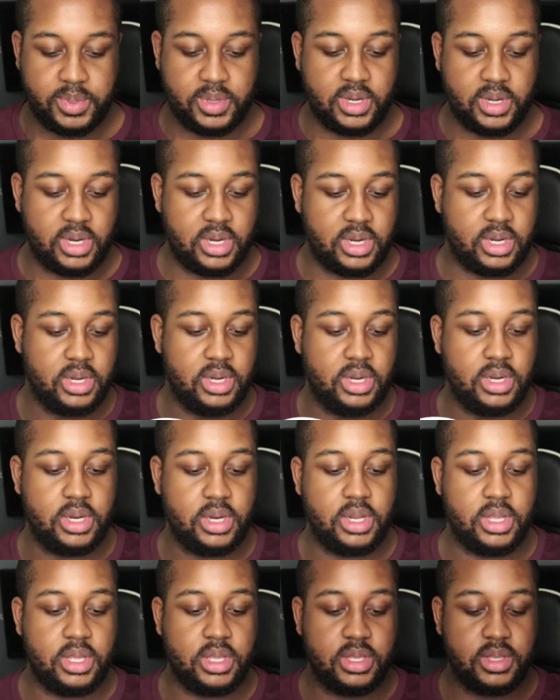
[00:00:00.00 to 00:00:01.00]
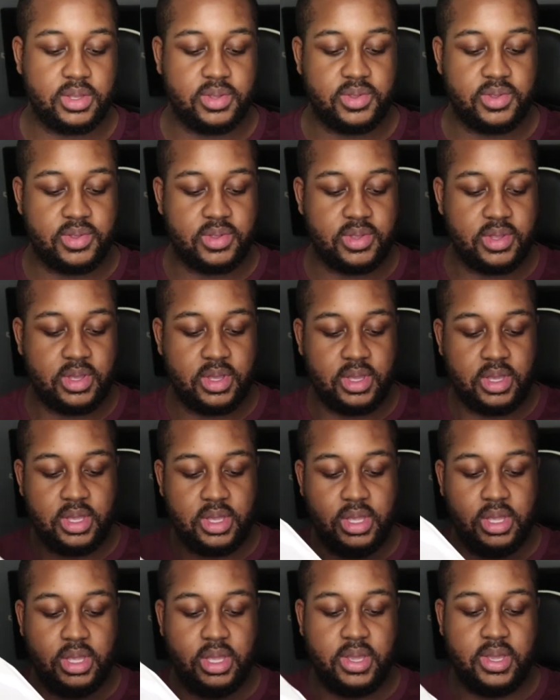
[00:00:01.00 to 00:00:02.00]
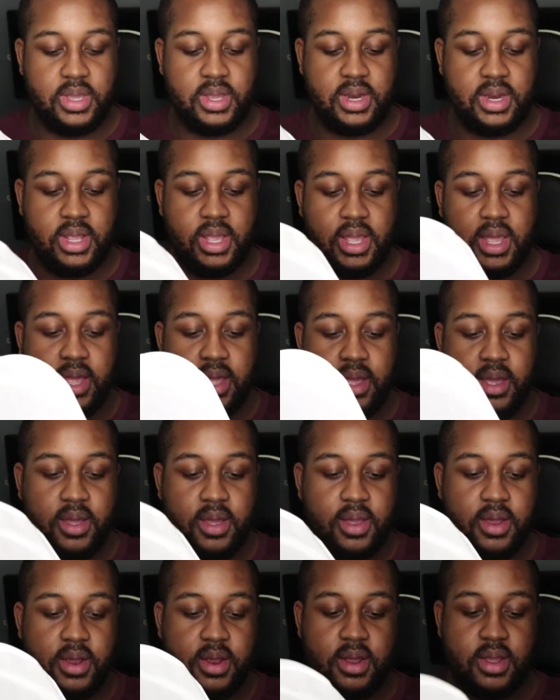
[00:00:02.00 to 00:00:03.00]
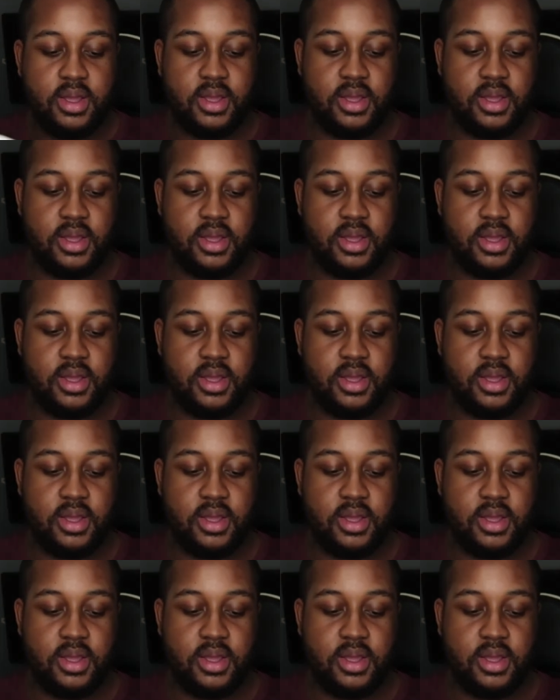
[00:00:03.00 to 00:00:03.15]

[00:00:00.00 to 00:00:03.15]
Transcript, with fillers: it this in here,